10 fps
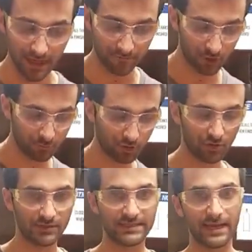after you put
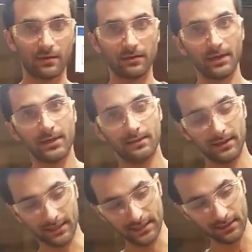those down,
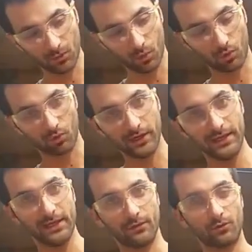the heat will
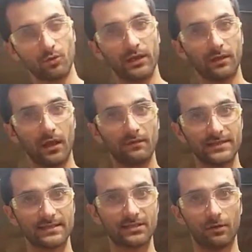radiate through the gloves
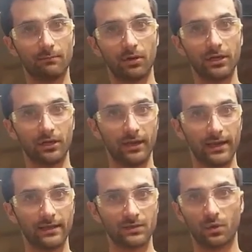and start burning your
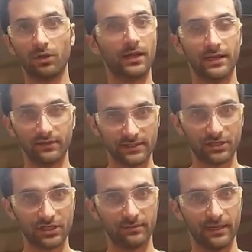hands while you're not even
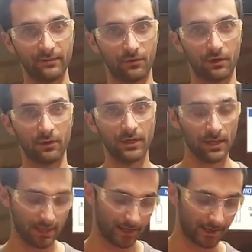touching them anymore.
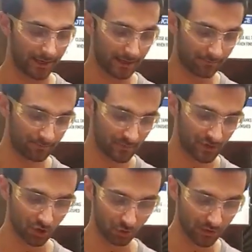Um,
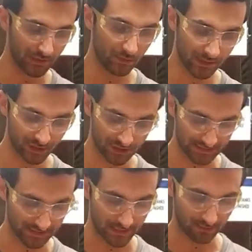so you really want to just
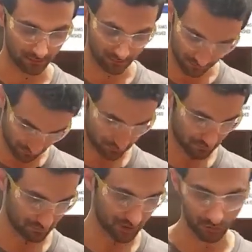let,
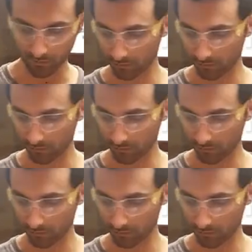you know,